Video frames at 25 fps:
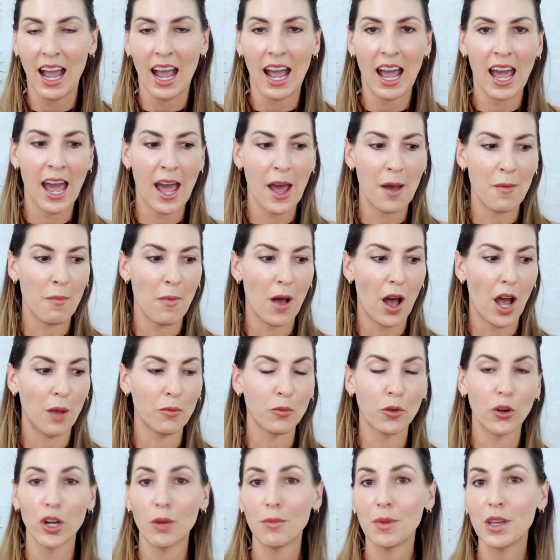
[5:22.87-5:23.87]

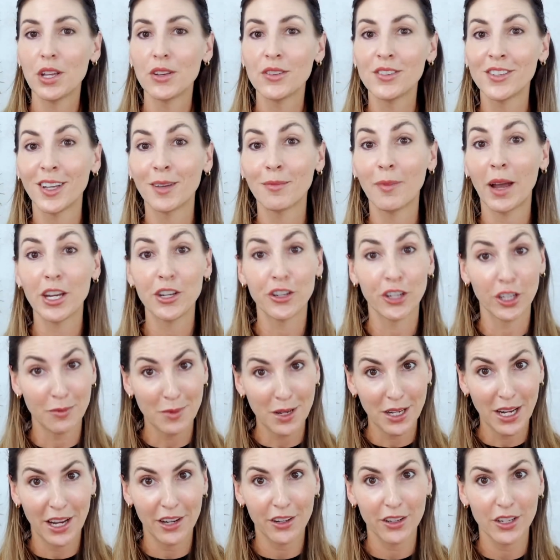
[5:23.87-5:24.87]
I'm going to be using my
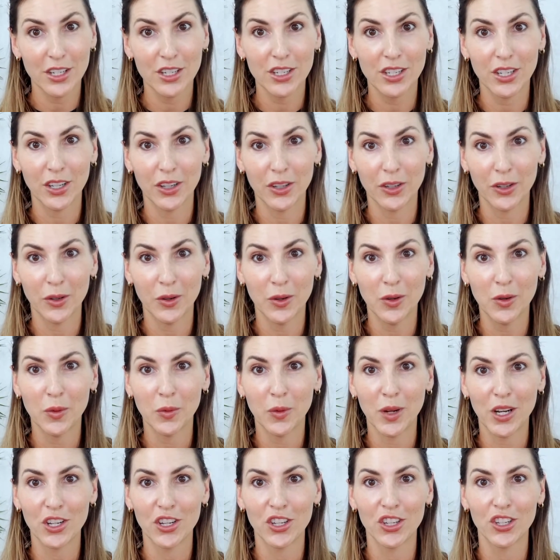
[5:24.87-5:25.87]
Derminator 2,
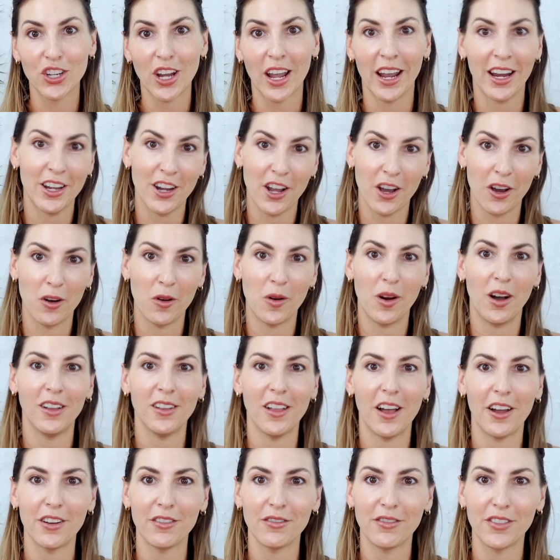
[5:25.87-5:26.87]
which I know a
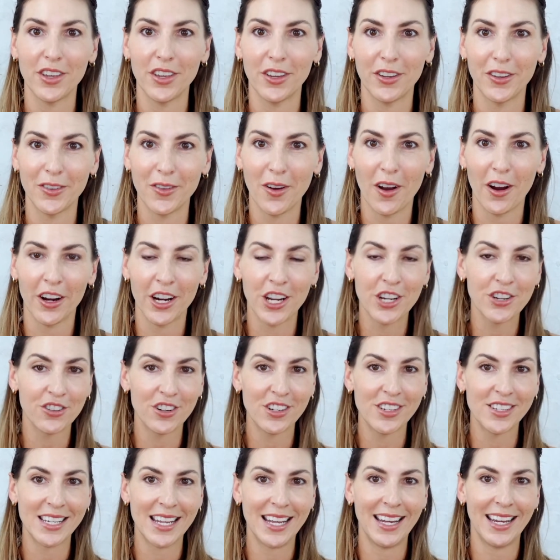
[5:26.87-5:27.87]
lot of you are
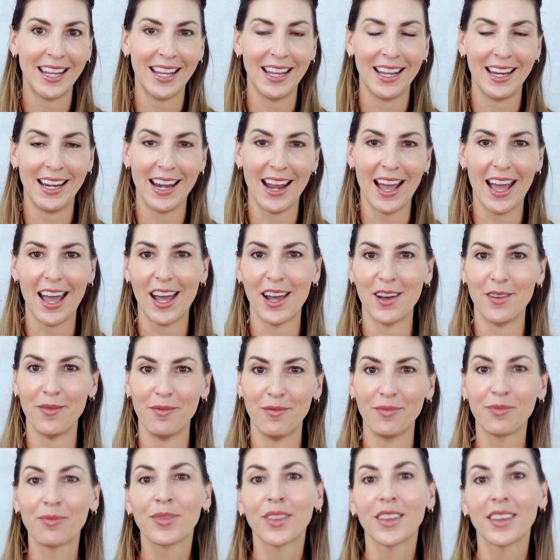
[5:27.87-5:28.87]
interested in
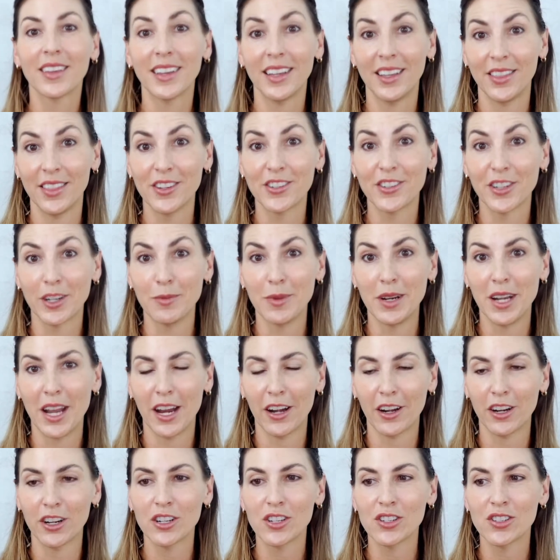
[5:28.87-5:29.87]
the
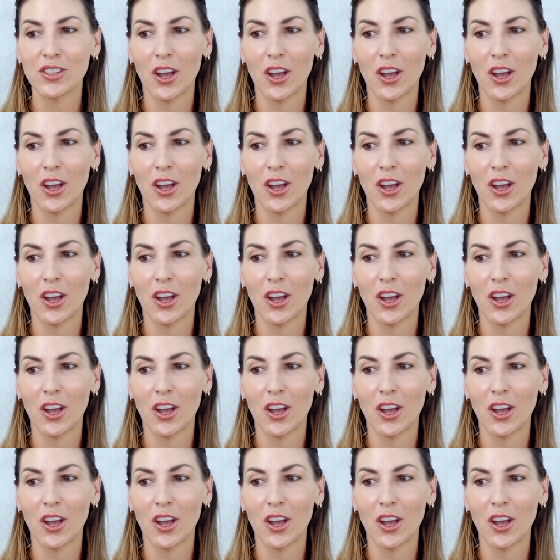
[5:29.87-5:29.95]
Derminator.